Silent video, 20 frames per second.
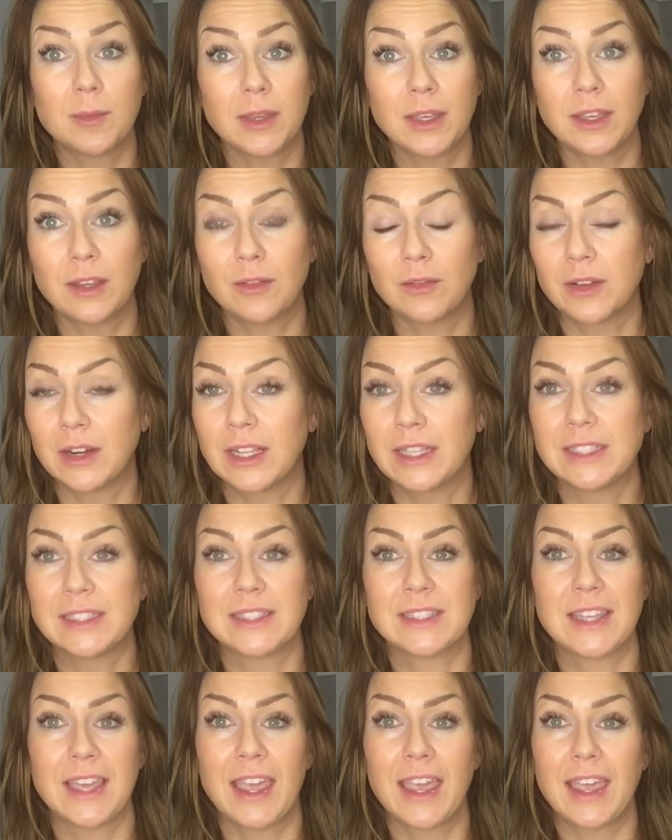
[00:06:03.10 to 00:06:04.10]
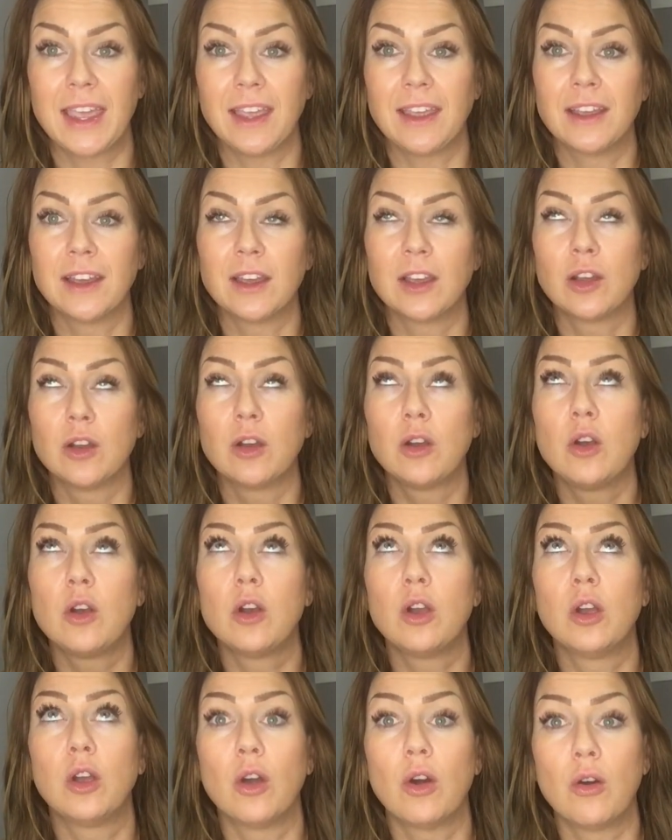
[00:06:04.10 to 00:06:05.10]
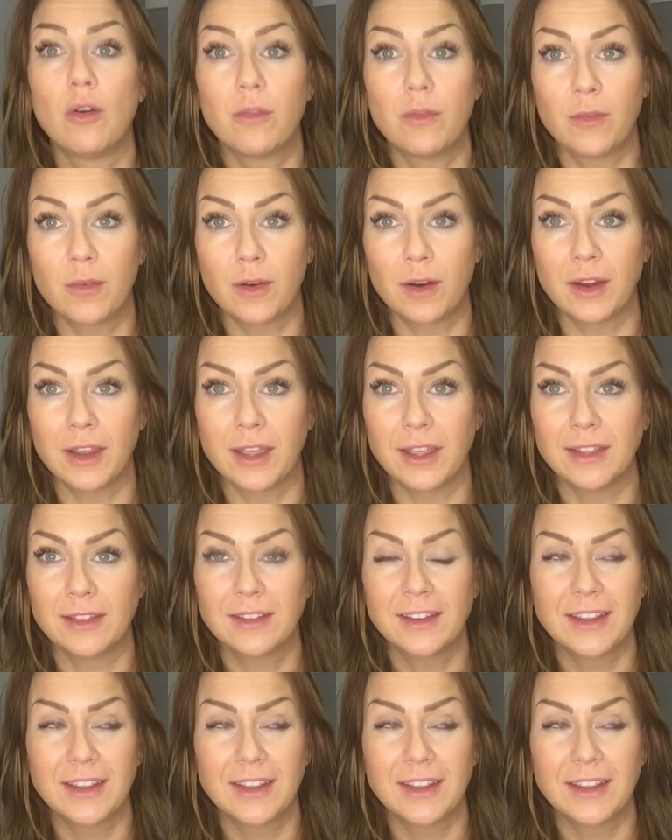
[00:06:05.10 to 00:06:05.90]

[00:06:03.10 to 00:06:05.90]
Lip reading: me when I say, go for it.